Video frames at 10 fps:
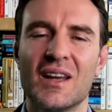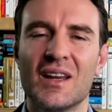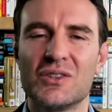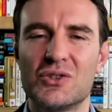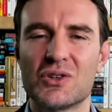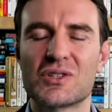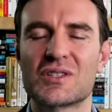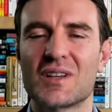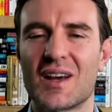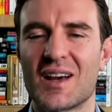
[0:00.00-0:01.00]

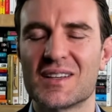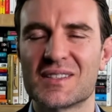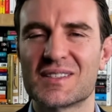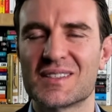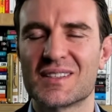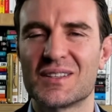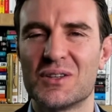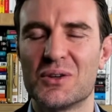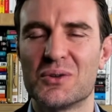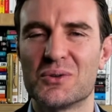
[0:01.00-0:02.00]
Just as
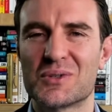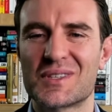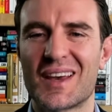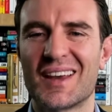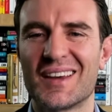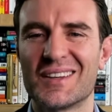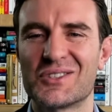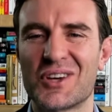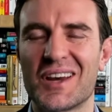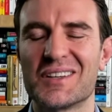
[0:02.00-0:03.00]
you say
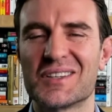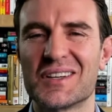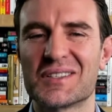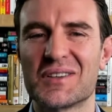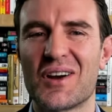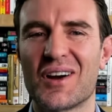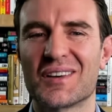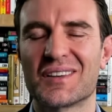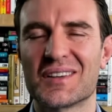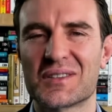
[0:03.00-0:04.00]
change is
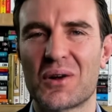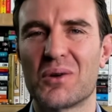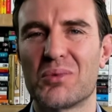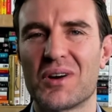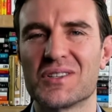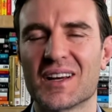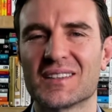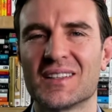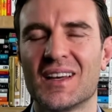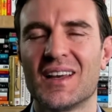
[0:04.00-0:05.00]
not a solo
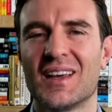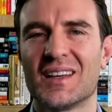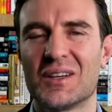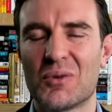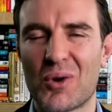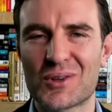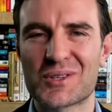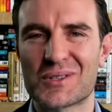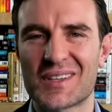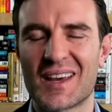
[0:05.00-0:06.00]
project, you
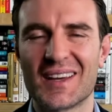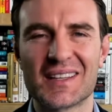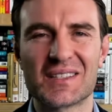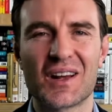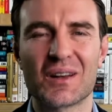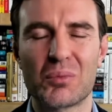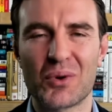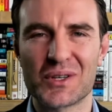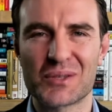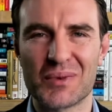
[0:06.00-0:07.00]
also say it's not a
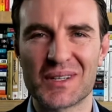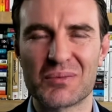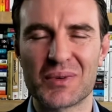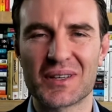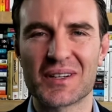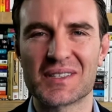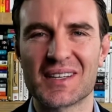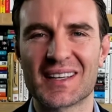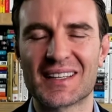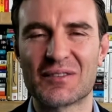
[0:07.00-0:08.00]
punishment, because
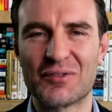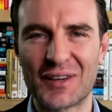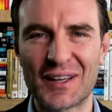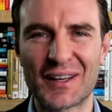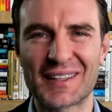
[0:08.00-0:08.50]
it can feel like